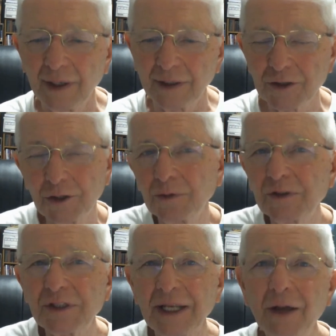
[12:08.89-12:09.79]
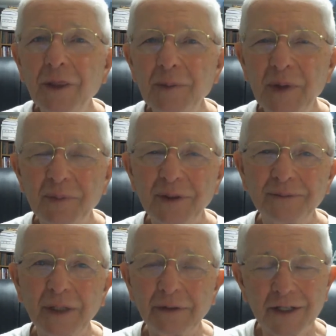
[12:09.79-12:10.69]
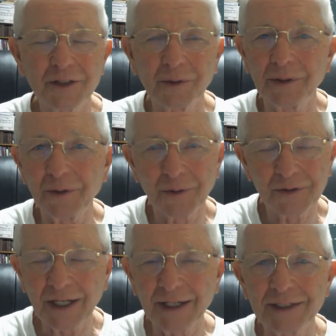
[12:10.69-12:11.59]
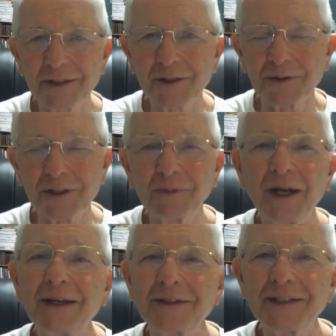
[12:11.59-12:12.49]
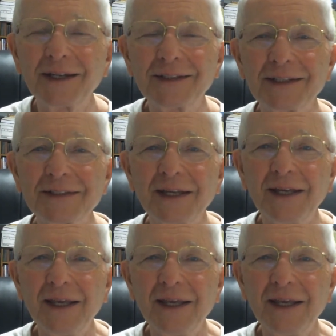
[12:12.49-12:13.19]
students and healthy people, unless you're a neuroscientist or some kind of scientist.